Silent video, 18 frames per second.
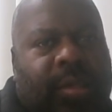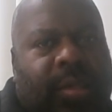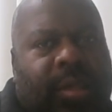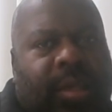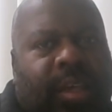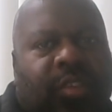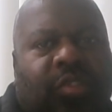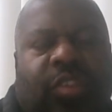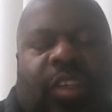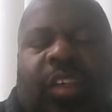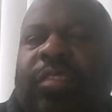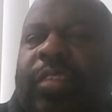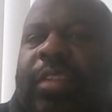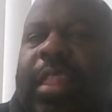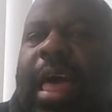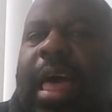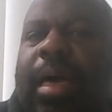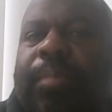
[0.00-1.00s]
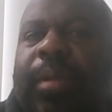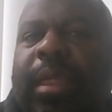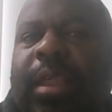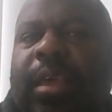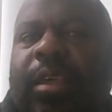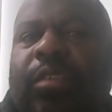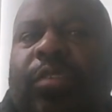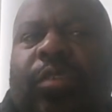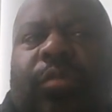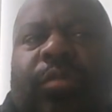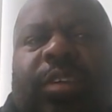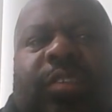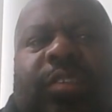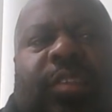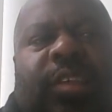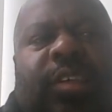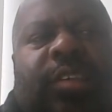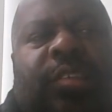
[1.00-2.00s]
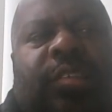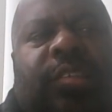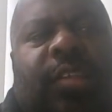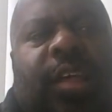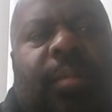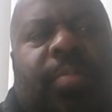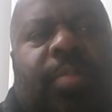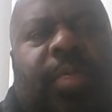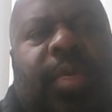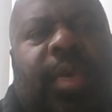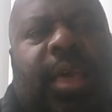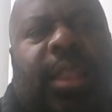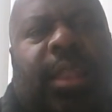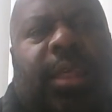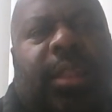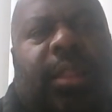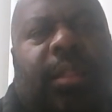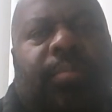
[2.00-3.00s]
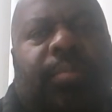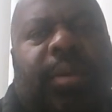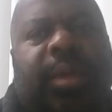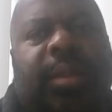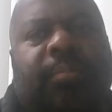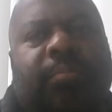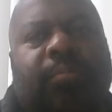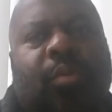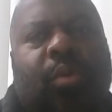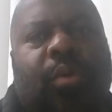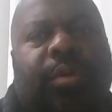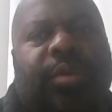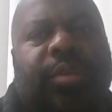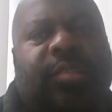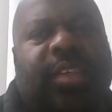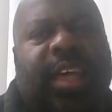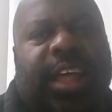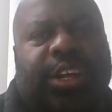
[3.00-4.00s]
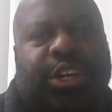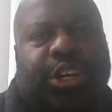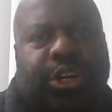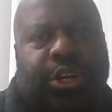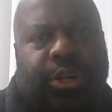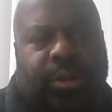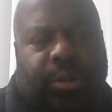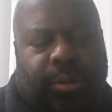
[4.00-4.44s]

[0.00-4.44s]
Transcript: Is this sloppiness or is this something a little bit more intentional?